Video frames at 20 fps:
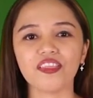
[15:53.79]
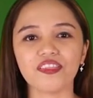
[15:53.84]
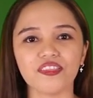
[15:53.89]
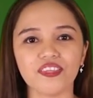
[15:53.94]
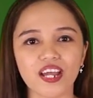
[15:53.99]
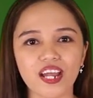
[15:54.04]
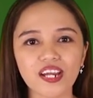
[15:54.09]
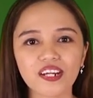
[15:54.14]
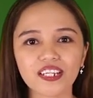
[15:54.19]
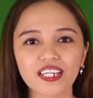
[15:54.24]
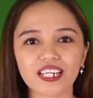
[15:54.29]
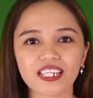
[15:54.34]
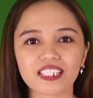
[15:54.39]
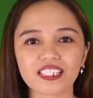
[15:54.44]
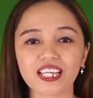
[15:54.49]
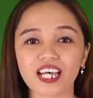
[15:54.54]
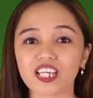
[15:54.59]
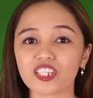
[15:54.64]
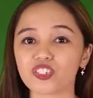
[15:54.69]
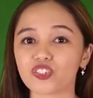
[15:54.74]
there is
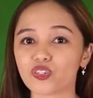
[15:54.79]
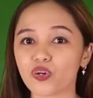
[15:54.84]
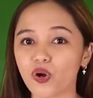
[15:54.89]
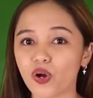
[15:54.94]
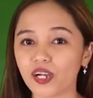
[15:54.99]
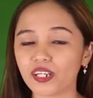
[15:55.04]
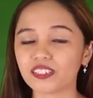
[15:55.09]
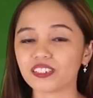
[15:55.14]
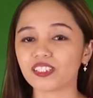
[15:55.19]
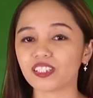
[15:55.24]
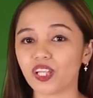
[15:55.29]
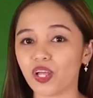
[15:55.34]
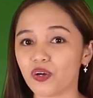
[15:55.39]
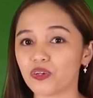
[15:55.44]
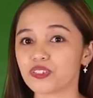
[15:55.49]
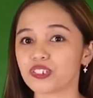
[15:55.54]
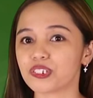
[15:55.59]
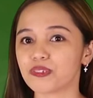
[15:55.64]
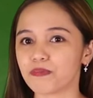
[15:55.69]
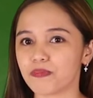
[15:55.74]
a soiled
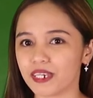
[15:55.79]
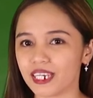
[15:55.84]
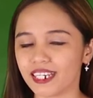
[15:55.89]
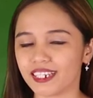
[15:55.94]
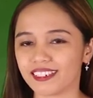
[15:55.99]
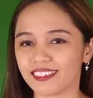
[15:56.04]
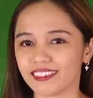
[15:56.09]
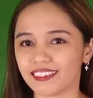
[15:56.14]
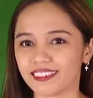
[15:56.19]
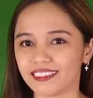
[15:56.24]
clothes bin.